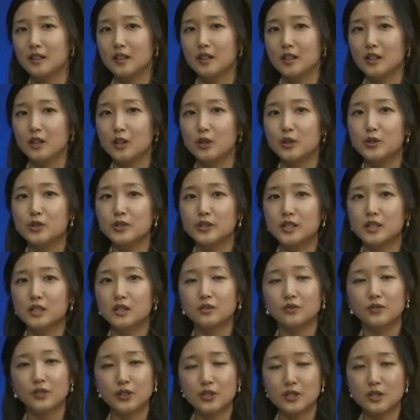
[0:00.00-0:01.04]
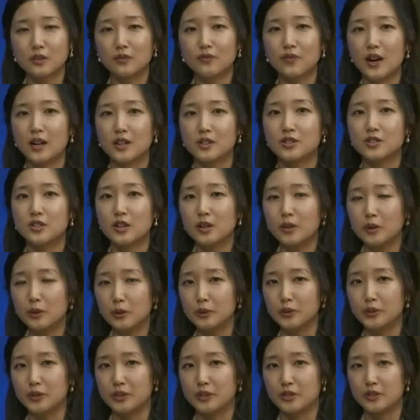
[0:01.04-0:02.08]
Usually diversified
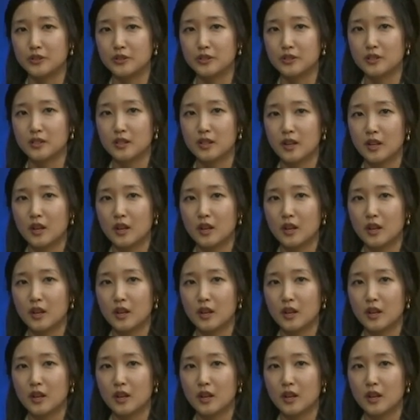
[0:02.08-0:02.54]
shareholders